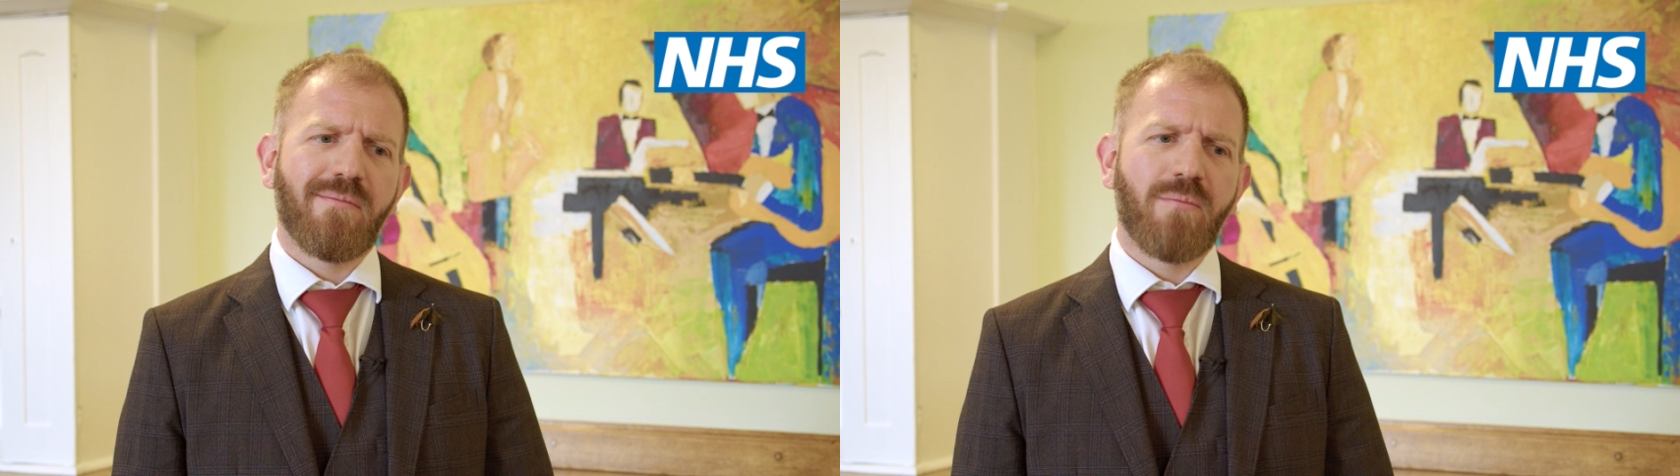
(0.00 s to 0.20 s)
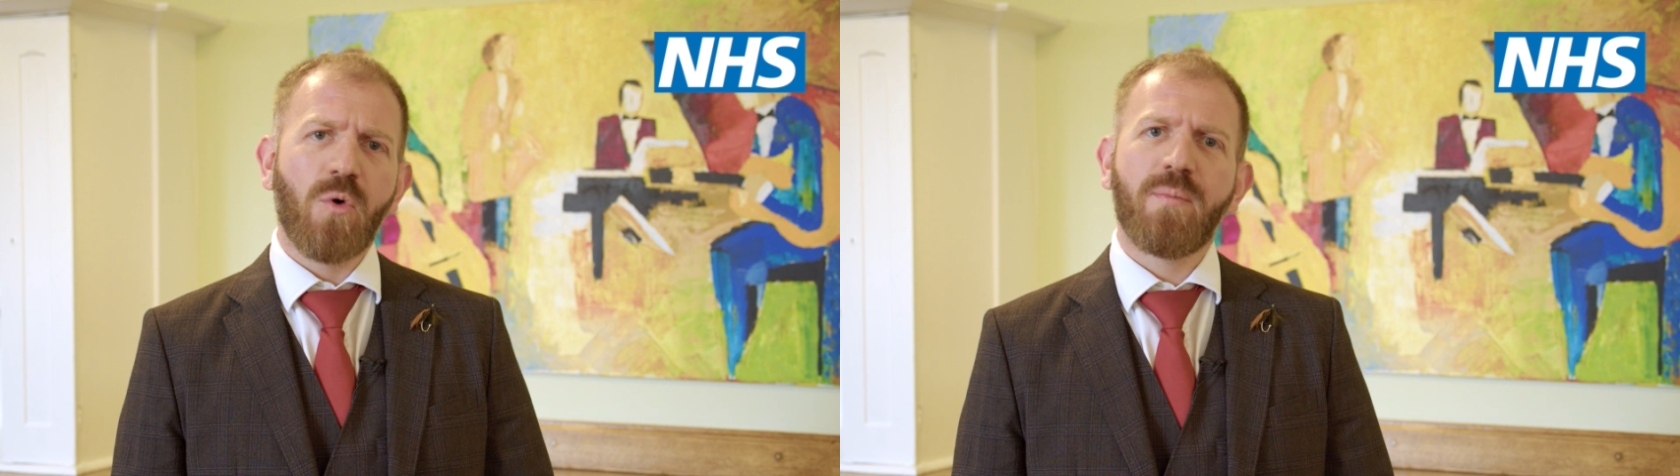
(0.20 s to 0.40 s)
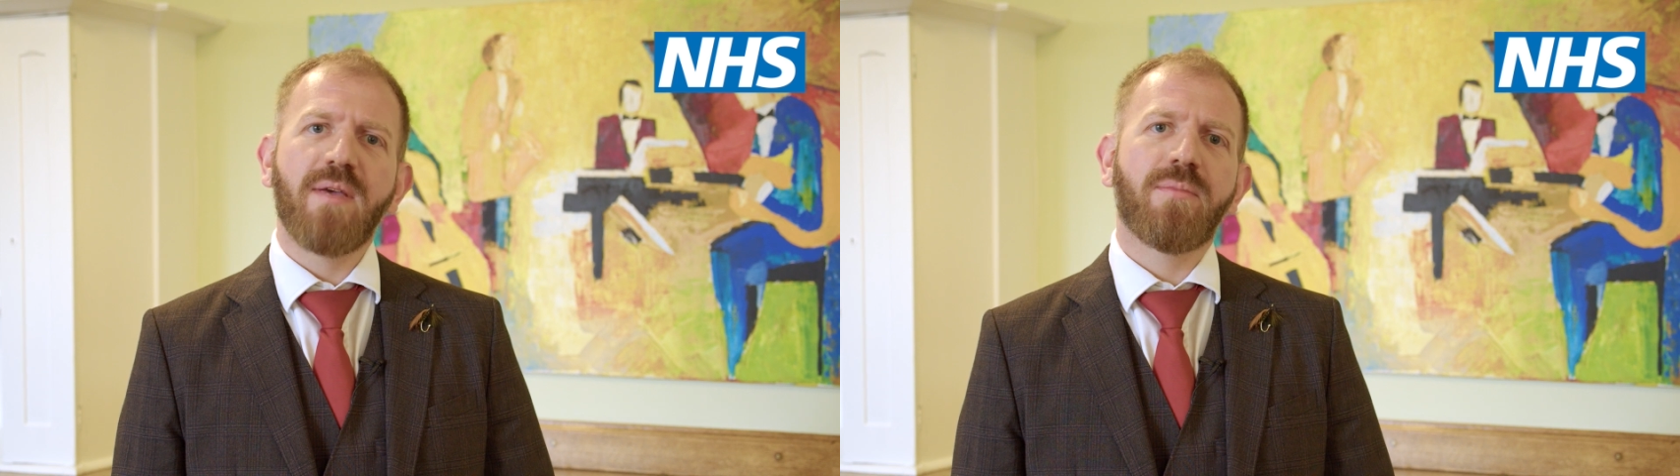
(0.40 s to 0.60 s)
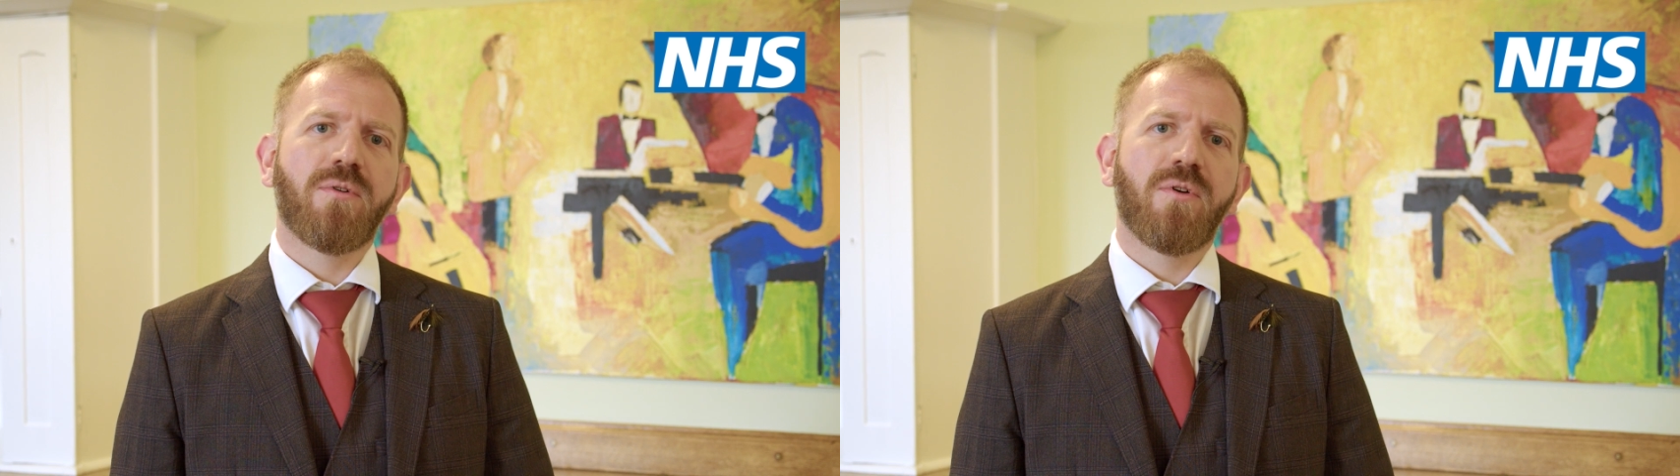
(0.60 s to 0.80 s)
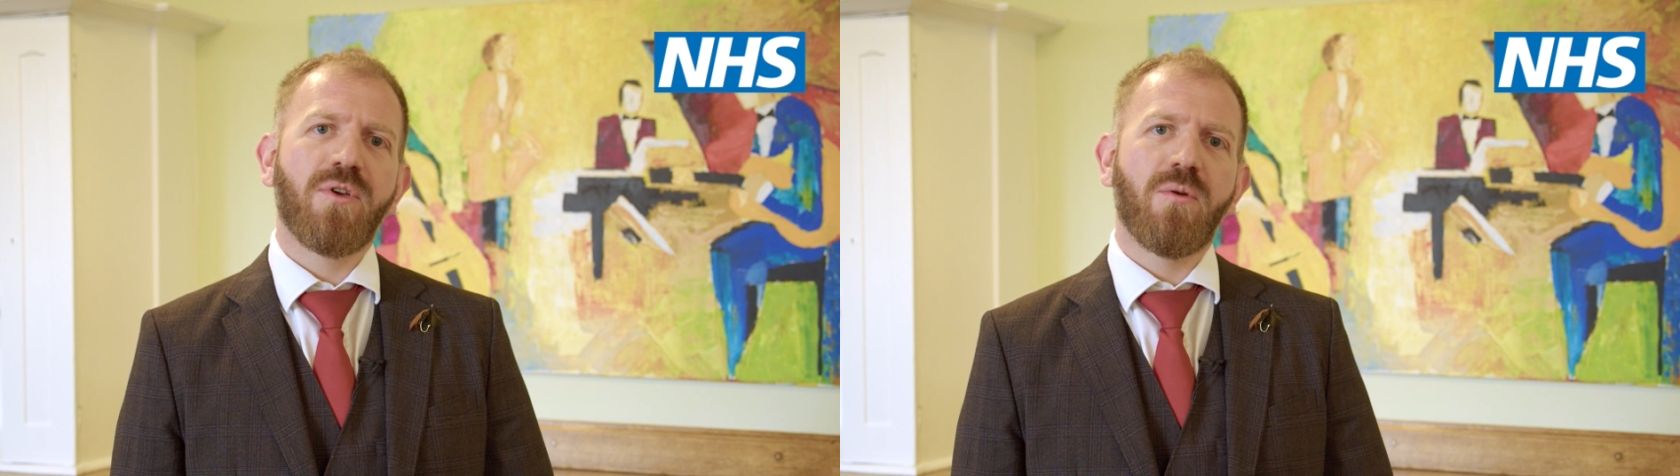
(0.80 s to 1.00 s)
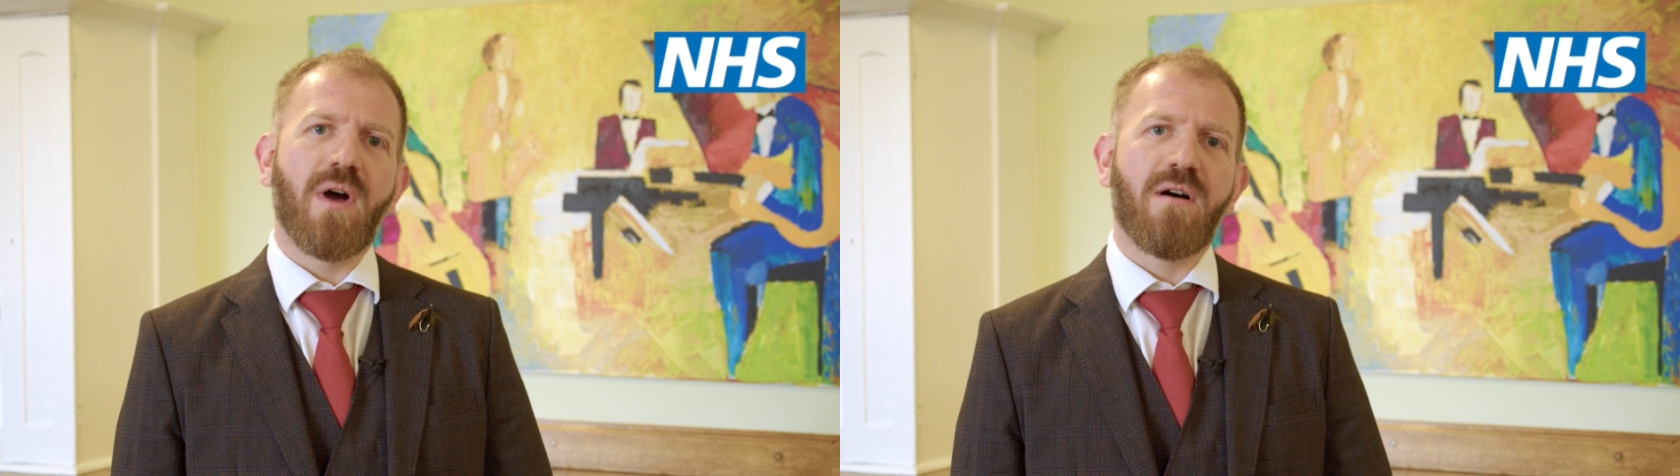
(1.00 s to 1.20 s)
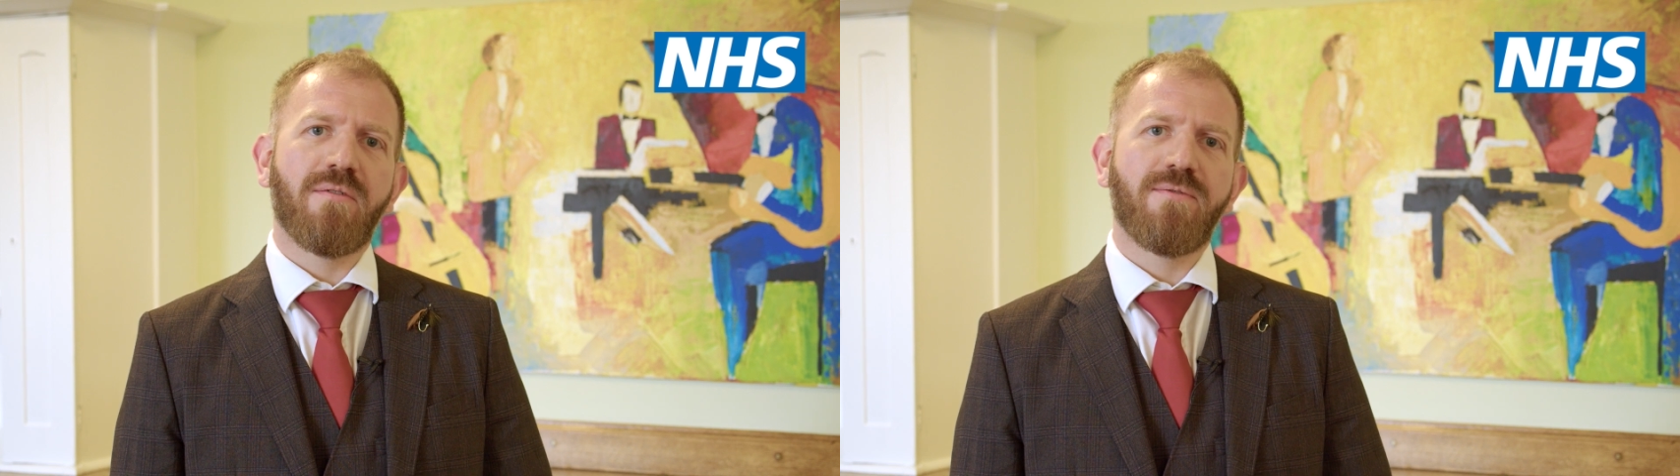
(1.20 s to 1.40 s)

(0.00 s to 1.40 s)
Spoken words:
more people who are